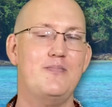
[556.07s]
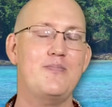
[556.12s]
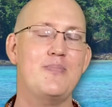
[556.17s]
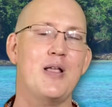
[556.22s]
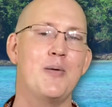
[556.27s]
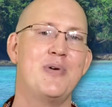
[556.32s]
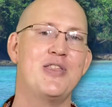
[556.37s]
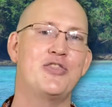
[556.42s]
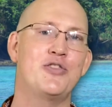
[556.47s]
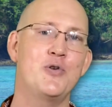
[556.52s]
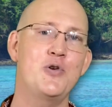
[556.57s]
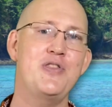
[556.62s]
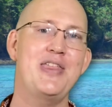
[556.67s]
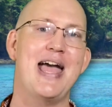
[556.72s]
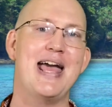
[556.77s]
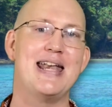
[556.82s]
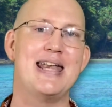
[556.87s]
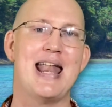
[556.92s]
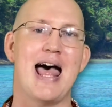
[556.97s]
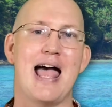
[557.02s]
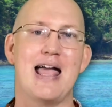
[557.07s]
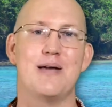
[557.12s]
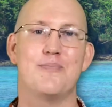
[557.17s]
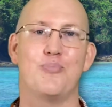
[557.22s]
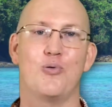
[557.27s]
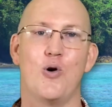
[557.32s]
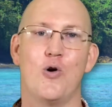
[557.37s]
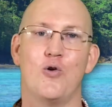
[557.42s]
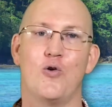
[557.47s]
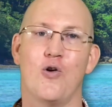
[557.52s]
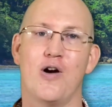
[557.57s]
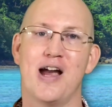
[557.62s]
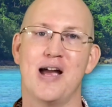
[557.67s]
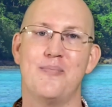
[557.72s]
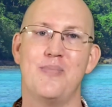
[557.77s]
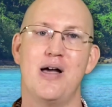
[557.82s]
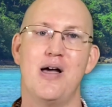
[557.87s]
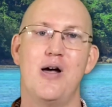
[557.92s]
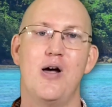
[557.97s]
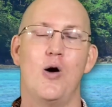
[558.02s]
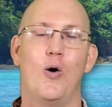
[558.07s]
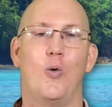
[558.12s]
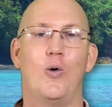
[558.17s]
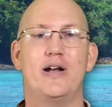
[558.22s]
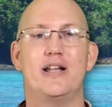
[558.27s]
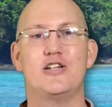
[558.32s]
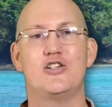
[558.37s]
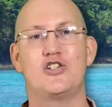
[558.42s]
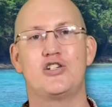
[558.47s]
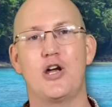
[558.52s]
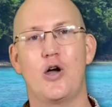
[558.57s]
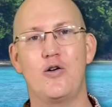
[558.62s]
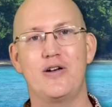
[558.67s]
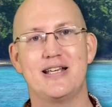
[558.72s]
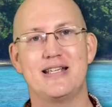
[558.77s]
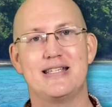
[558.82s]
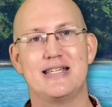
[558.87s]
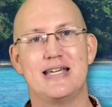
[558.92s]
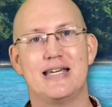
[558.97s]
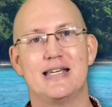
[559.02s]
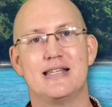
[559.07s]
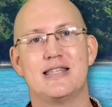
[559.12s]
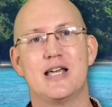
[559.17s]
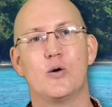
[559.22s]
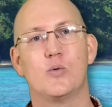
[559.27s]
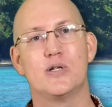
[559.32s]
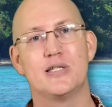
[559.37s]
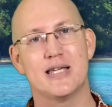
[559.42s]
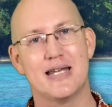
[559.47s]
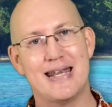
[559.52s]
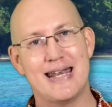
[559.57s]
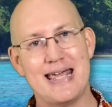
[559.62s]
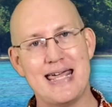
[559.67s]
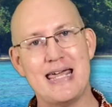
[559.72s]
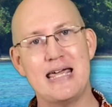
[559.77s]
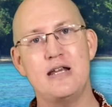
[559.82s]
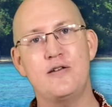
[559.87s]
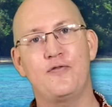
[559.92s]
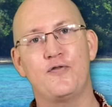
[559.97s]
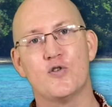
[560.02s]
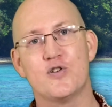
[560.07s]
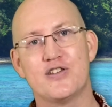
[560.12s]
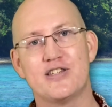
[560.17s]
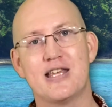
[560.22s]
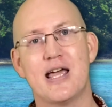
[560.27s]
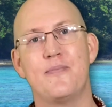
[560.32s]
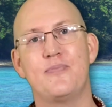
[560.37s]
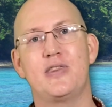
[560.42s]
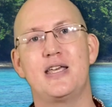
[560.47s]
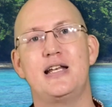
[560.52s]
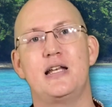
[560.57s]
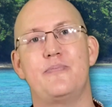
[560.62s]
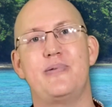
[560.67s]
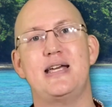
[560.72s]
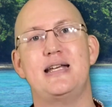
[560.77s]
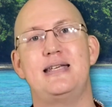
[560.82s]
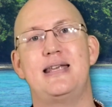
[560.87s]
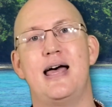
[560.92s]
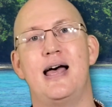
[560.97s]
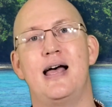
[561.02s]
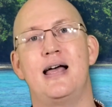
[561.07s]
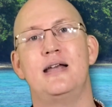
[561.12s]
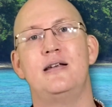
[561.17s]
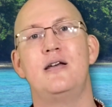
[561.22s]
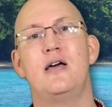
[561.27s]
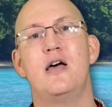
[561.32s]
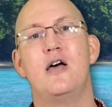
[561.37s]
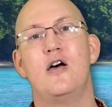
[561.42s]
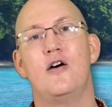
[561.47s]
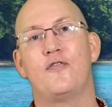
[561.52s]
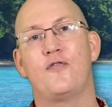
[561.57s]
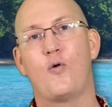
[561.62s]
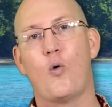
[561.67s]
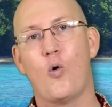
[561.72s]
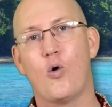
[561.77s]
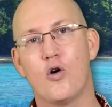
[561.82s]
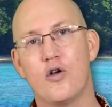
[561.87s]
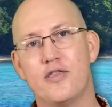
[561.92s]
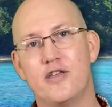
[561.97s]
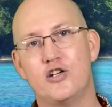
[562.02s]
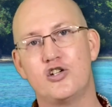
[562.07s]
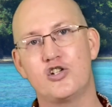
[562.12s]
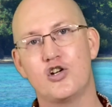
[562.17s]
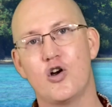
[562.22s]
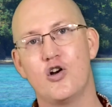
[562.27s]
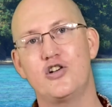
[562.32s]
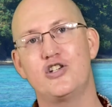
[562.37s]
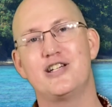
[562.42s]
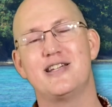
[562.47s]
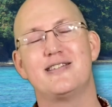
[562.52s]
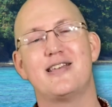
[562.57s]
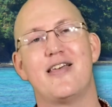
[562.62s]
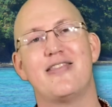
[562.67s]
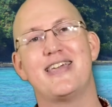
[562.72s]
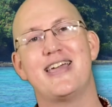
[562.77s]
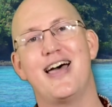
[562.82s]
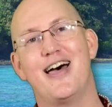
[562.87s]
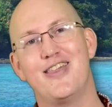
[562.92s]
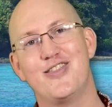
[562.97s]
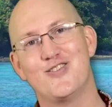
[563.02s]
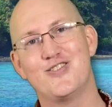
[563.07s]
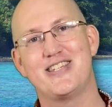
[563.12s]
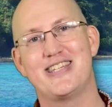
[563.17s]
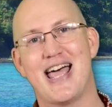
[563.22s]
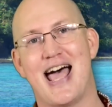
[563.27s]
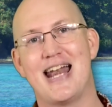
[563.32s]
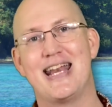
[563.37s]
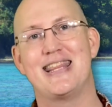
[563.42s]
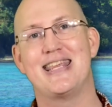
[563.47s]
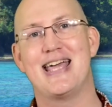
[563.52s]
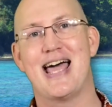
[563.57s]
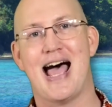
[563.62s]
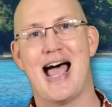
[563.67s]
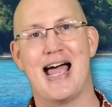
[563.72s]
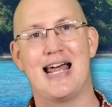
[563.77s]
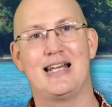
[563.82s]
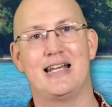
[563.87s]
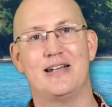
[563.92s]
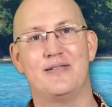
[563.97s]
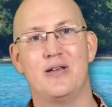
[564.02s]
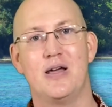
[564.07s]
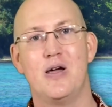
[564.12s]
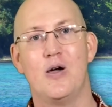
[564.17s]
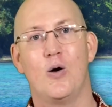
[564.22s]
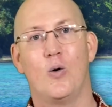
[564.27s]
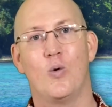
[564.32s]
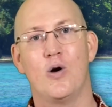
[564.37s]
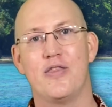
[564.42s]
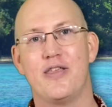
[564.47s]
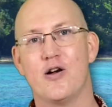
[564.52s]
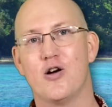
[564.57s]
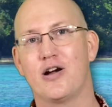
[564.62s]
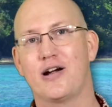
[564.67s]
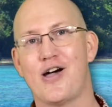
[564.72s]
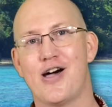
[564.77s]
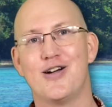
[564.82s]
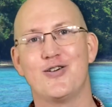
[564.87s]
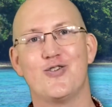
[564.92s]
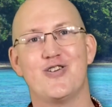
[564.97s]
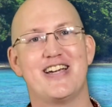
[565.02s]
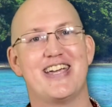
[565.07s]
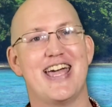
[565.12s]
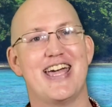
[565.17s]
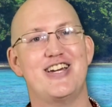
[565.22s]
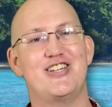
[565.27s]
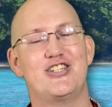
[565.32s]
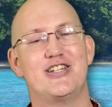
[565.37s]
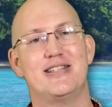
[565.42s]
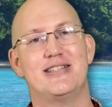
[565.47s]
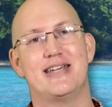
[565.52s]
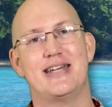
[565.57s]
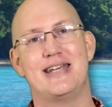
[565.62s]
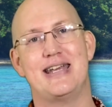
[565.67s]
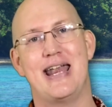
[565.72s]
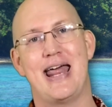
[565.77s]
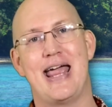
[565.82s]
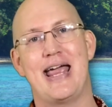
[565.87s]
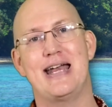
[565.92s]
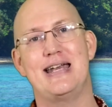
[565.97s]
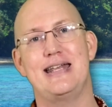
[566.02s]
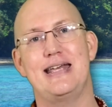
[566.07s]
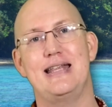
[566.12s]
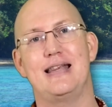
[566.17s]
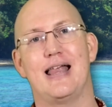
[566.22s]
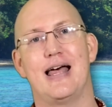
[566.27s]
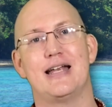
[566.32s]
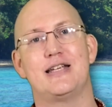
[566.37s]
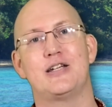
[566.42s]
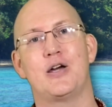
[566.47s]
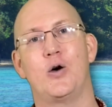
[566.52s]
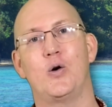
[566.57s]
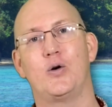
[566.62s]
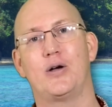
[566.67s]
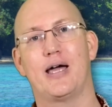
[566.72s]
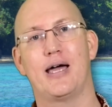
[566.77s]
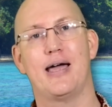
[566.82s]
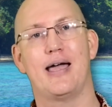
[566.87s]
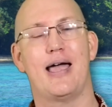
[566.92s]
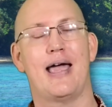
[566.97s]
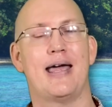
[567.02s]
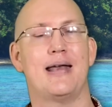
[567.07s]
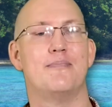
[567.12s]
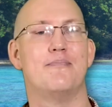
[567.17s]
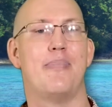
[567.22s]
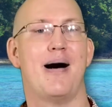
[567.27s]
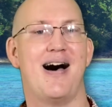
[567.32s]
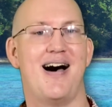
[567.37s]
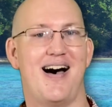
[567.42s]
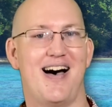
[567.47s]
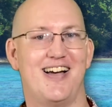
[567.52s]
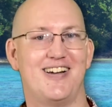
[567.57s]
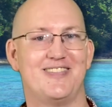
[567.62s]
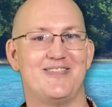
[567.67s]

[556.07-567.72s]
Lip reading: But through that night program, what it showed us is there was a need for something to be done for the churches on the other side of the island, where there are congregations in Nandi, Laetoka, and Ba.